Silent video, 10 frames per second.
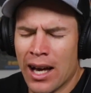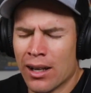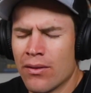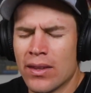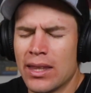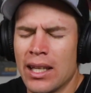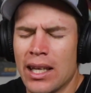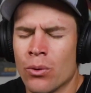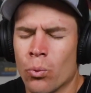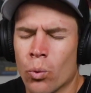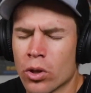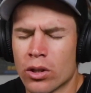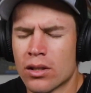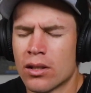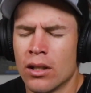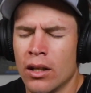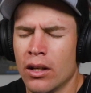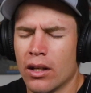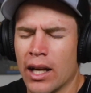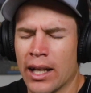I don't even think in works
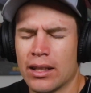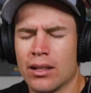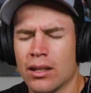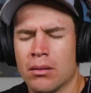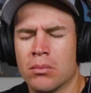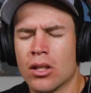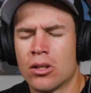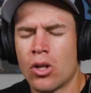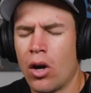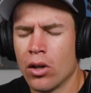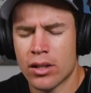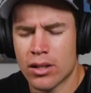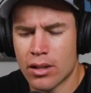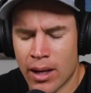at the tallest,